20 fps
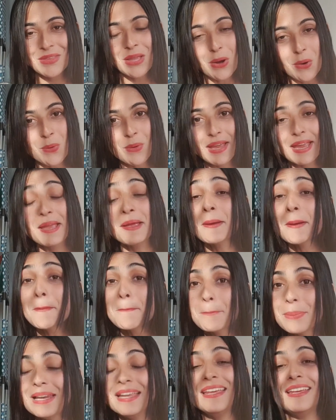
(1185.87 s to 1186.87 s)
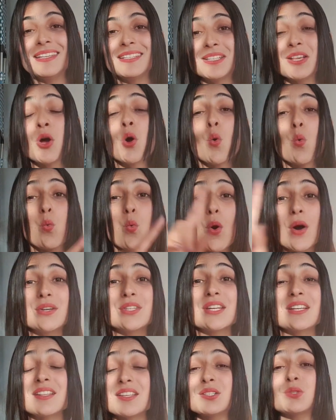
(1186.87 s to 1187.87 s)
Okay, please,
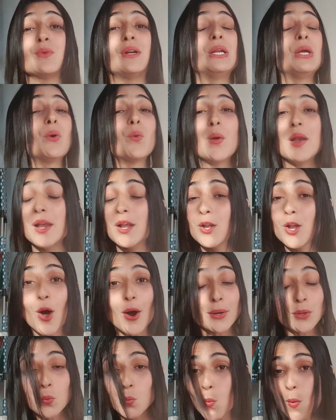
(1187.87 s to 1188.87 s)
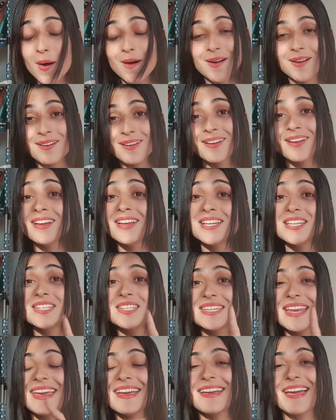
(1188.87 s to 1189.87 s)
watching this video will not work.
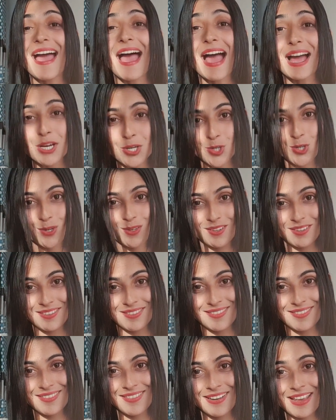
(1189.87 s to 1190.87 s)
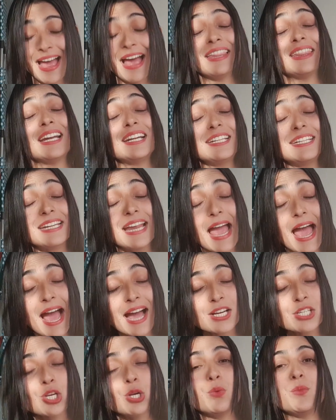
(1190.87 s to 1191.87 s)
Take action, and that
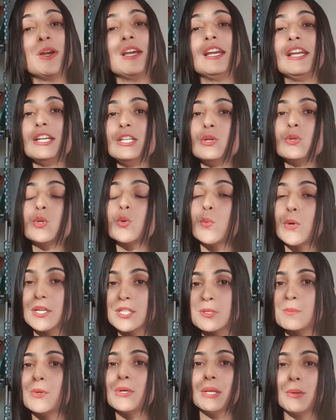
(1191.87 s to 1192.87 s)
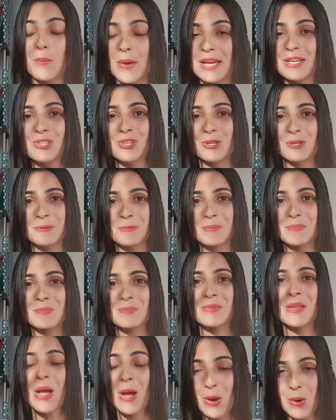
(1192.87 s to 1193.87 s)
action will lead you towards motivation.
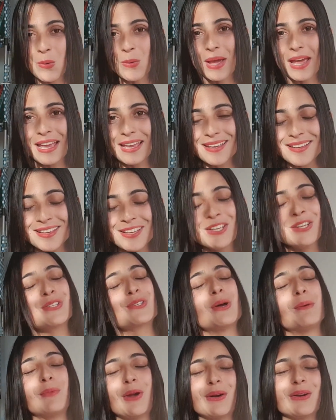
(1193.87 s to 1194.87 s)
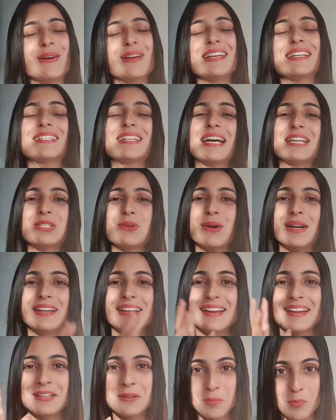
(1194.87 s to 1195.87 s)
Okay, so I'm not going to exaggerate
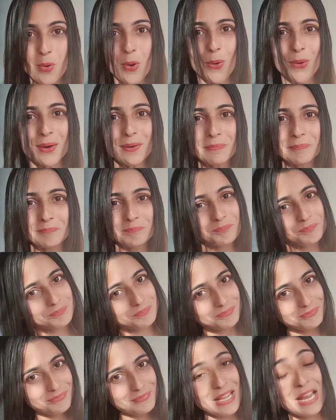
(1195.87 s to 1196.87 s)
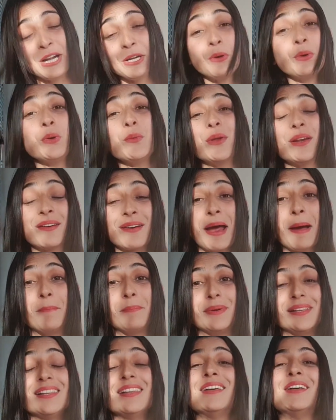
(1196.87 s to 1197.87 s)
it more. I don't want to
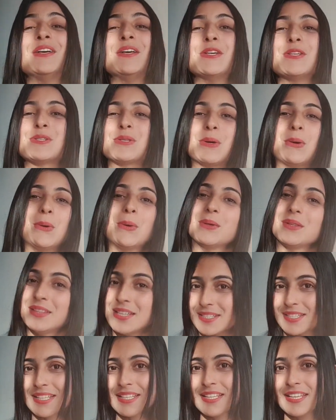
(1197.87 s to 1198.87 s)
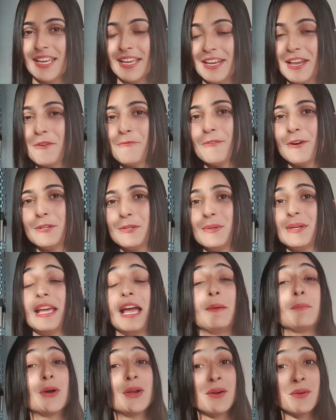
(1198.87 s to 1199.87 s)
ramble. So this is enough for today.
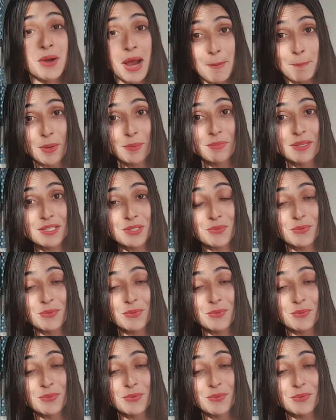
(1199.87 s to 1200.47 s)
I'm going to wrap up this